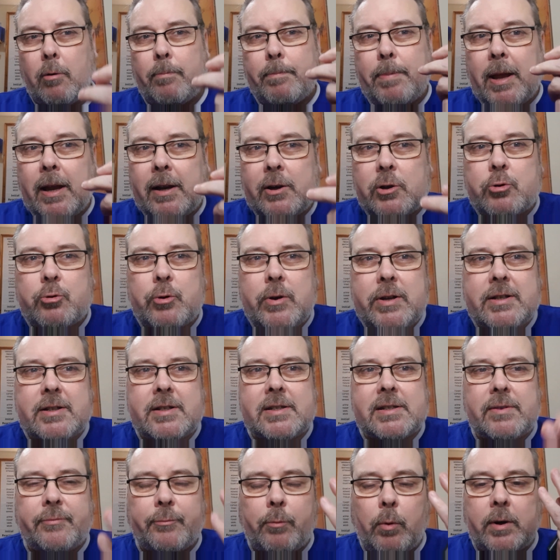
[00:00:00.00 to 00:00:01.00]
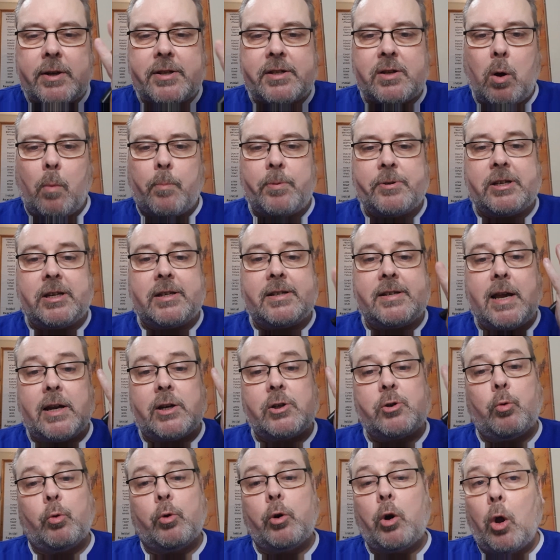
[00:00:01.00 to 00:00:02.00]
of being treated as if one is the opposite
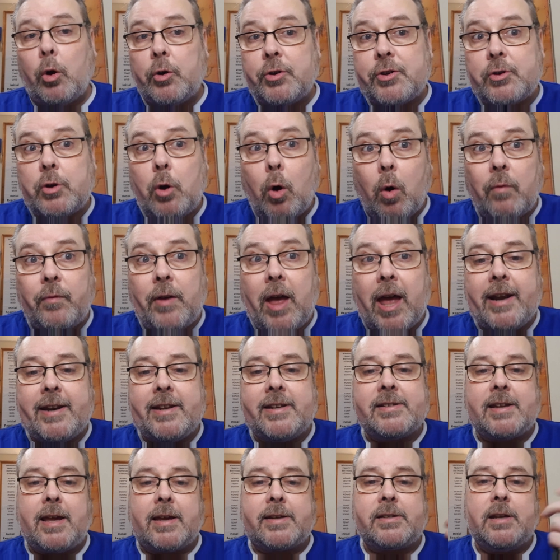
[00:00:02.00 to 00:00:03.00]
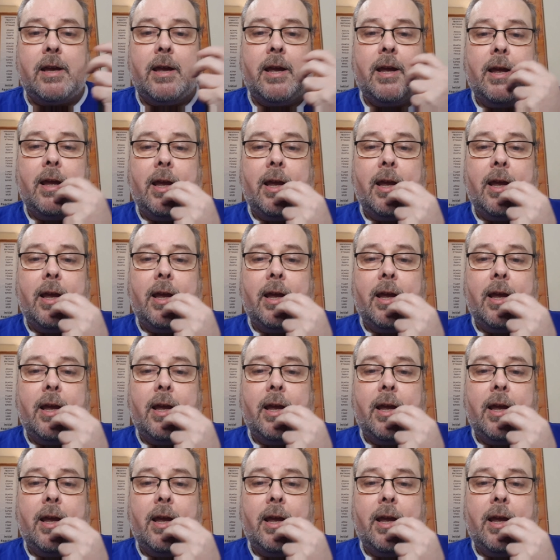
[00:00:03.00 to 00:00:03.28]
sex or not of any sex.